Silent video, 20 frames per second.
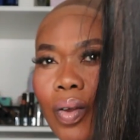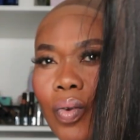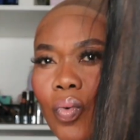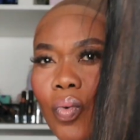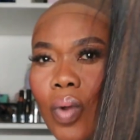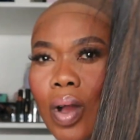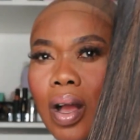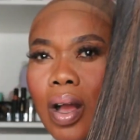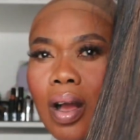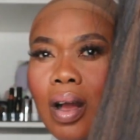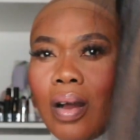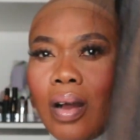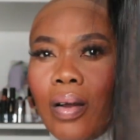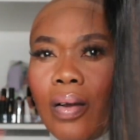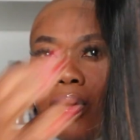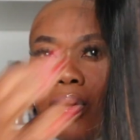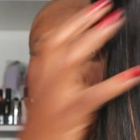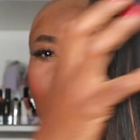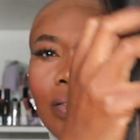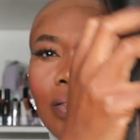
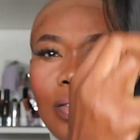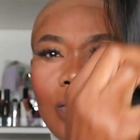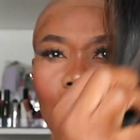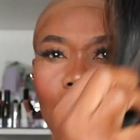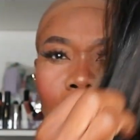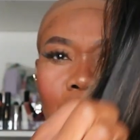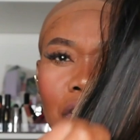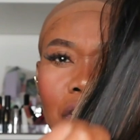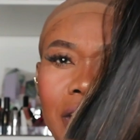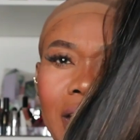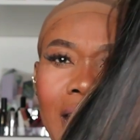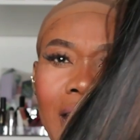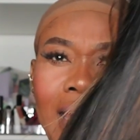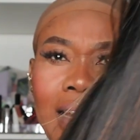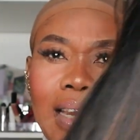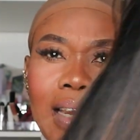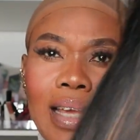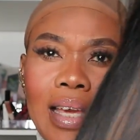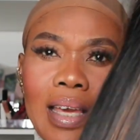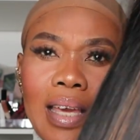Wow. No
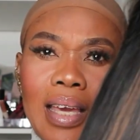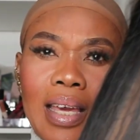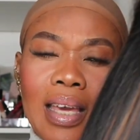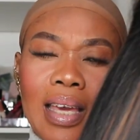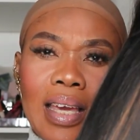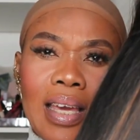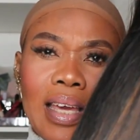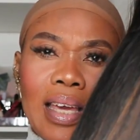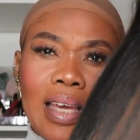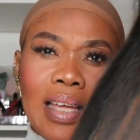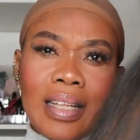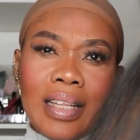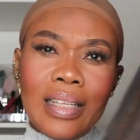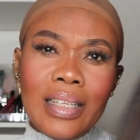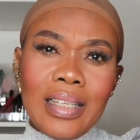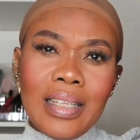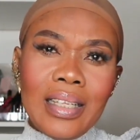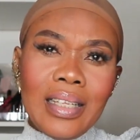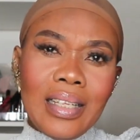shedding.